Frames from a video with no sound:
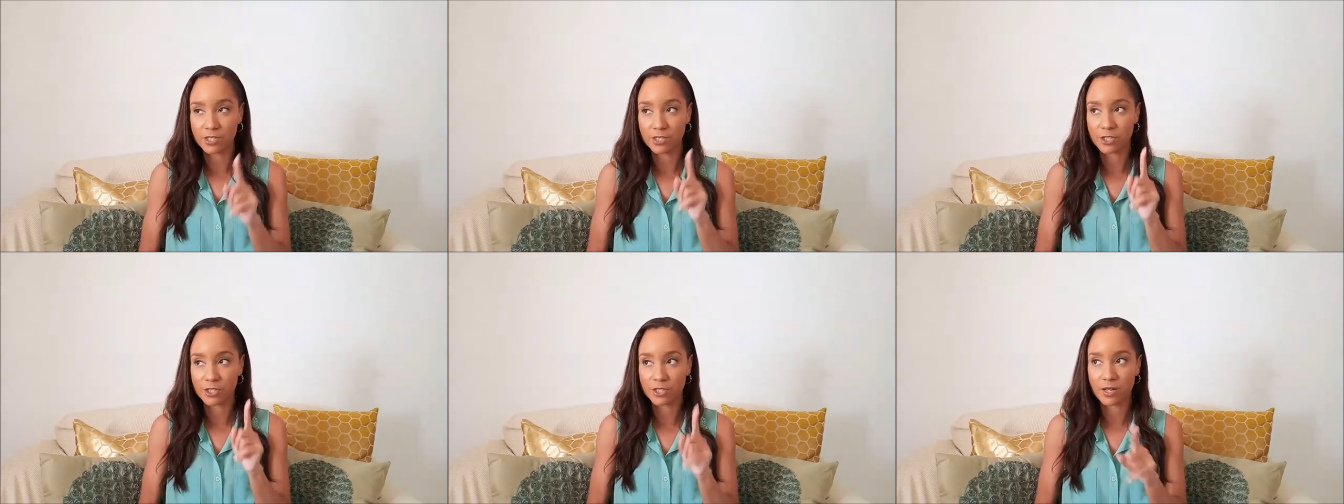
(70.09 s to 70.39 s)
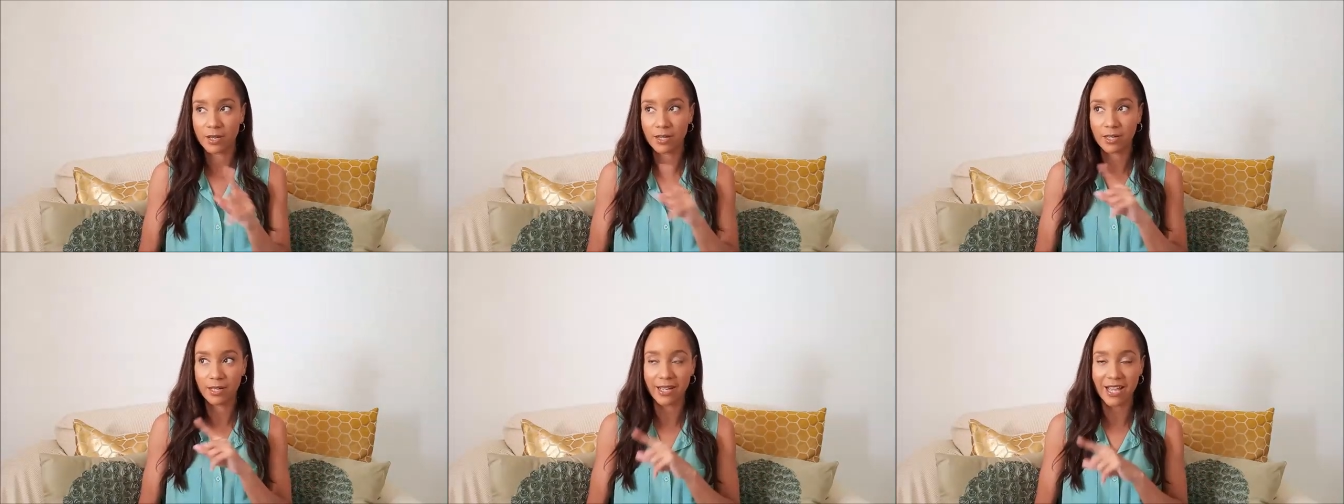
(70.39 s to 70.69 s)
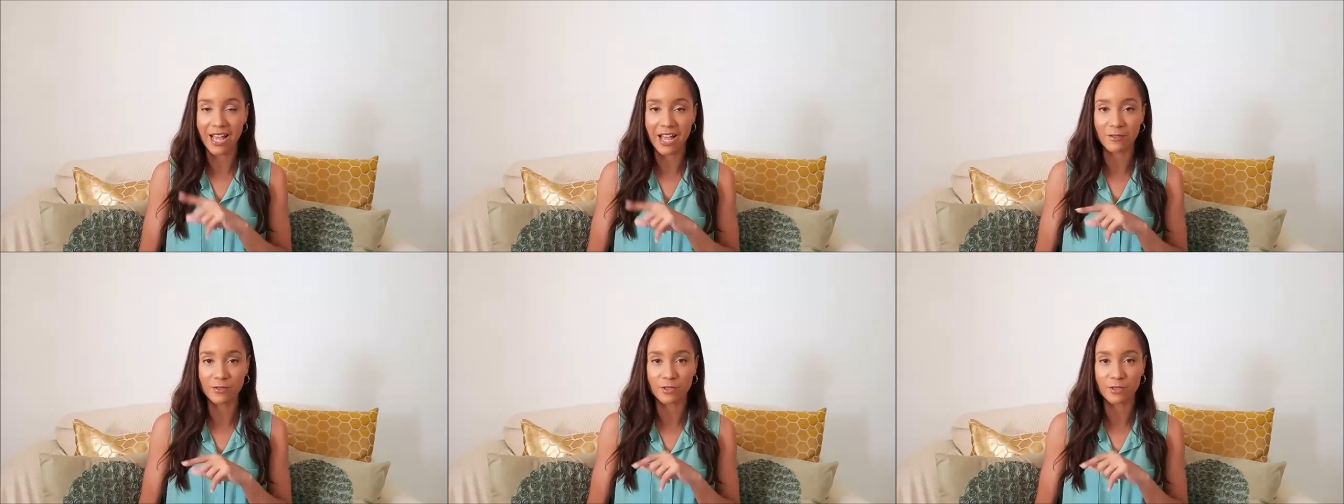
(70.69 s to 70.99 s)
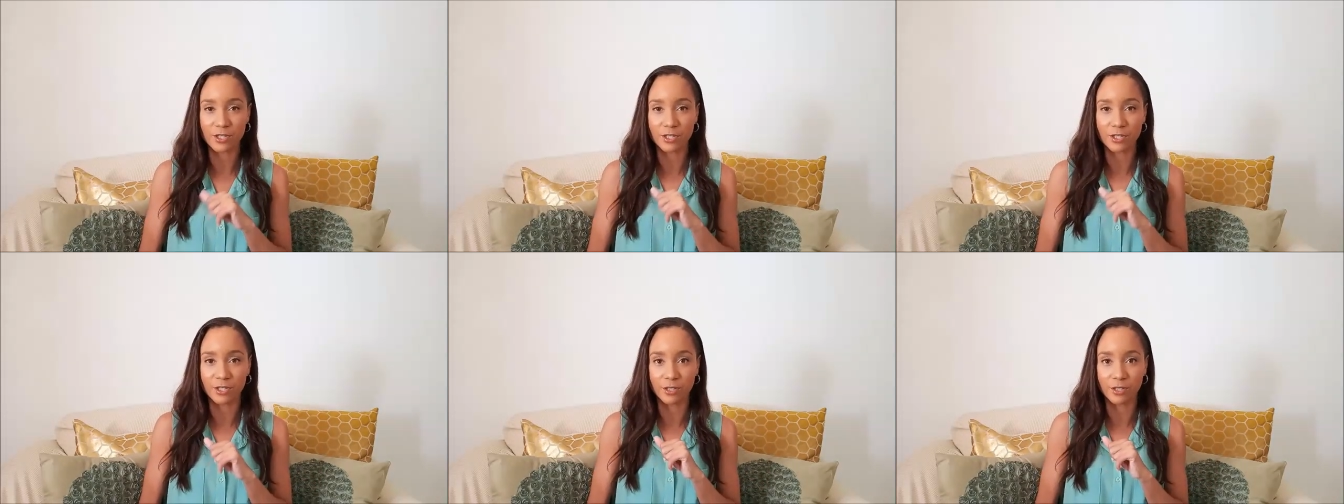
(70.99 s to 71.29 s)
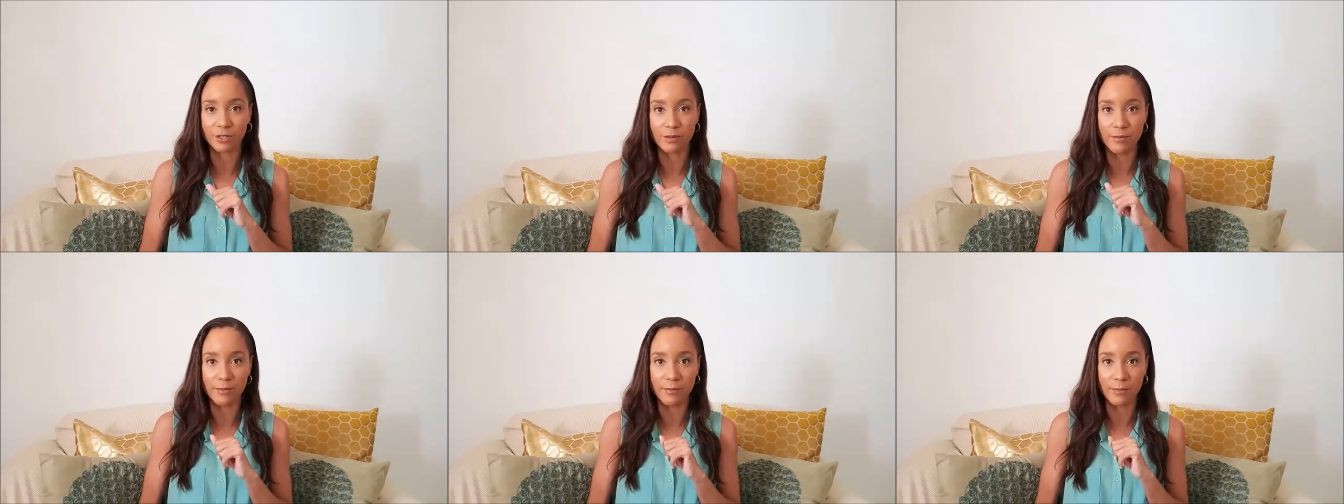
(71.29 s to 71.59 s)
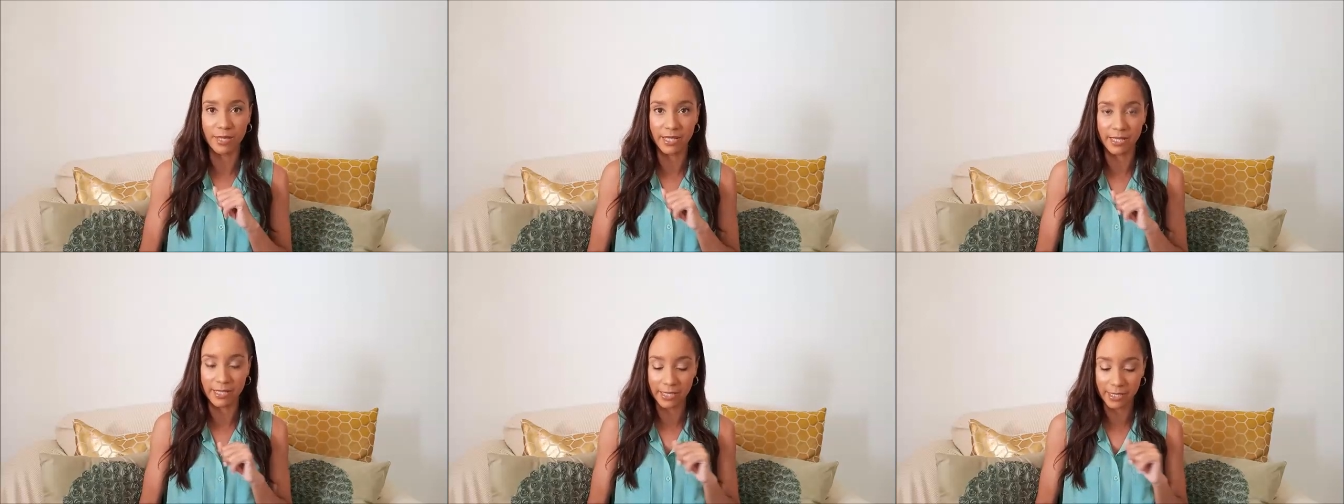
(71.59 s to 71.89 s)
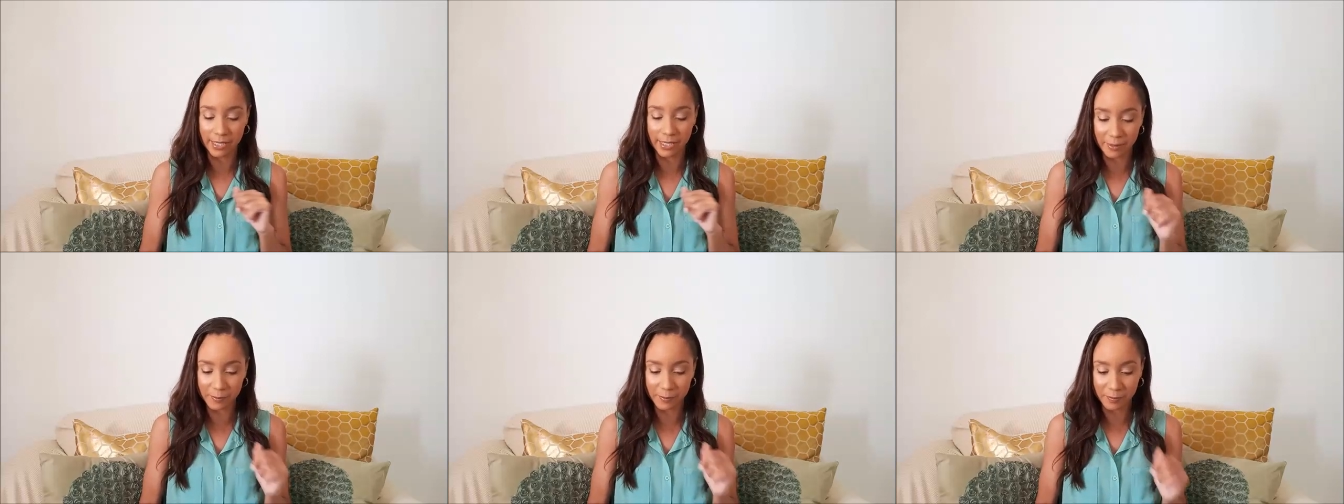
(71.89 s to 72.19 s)
shortly after
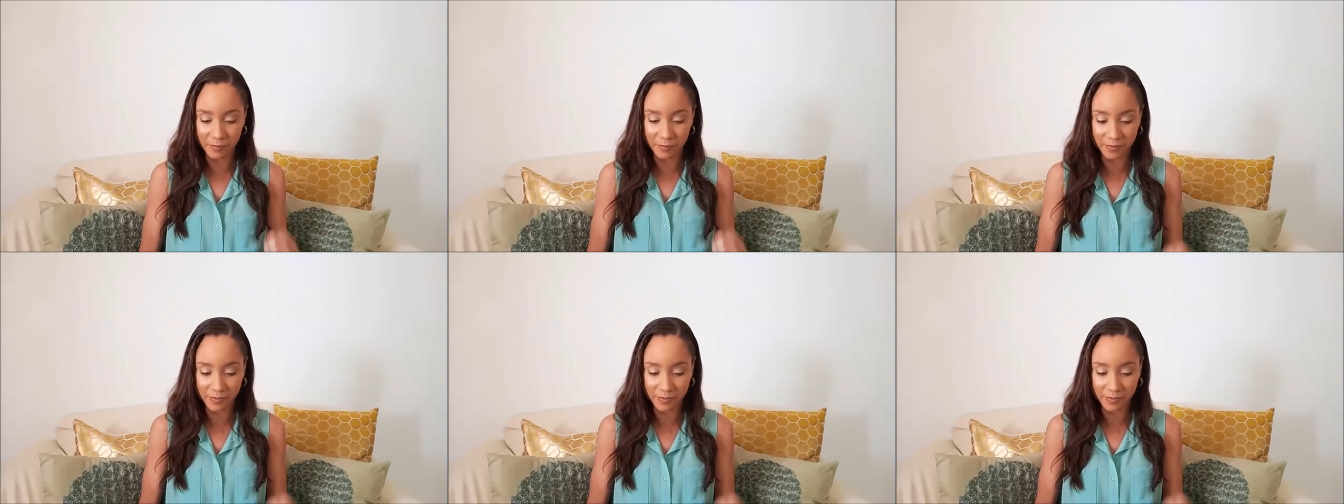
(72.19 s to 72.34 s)
midnight.